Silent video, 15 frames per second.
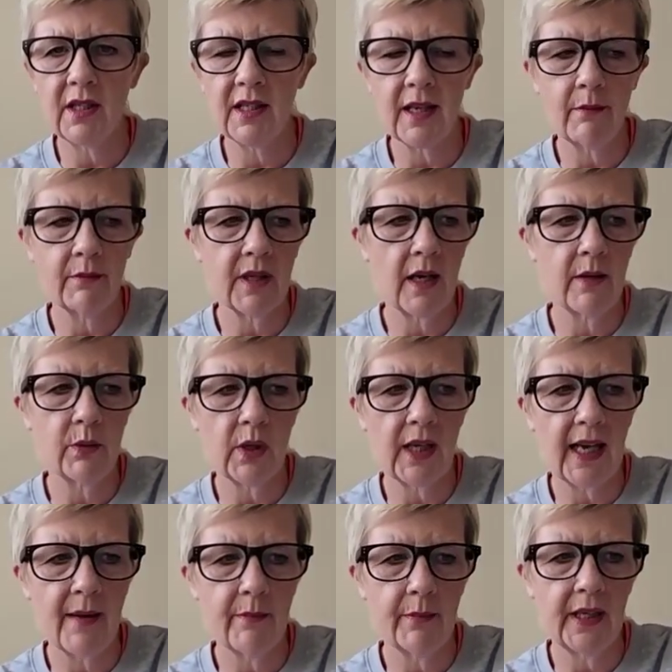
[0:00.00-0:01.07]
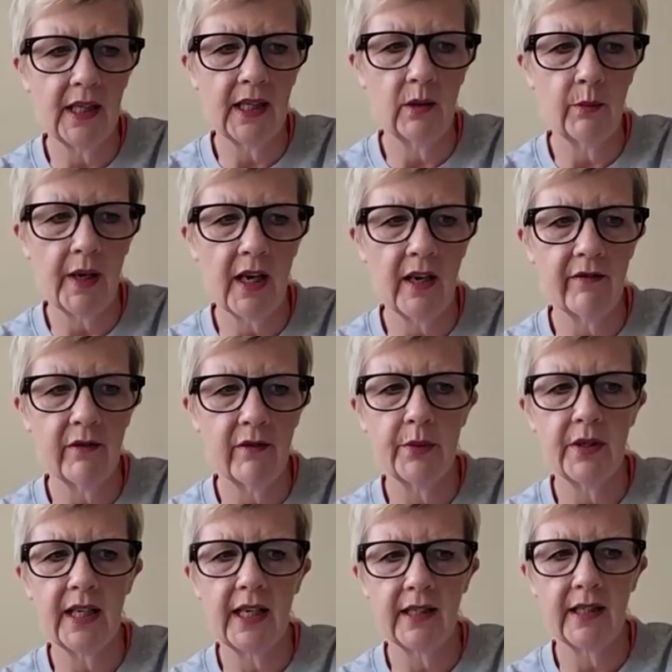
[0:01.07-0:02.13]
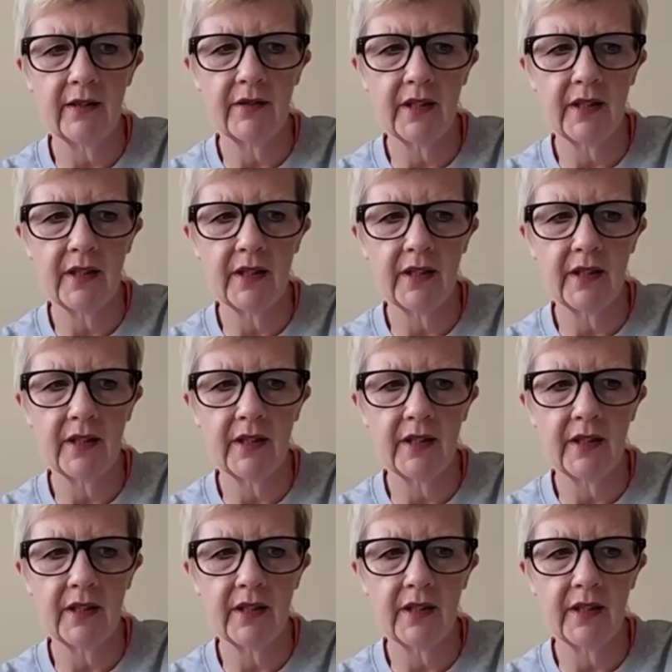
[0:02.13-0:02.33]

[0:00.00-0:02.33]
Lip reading: Sometimes we can be a little bit overprotective.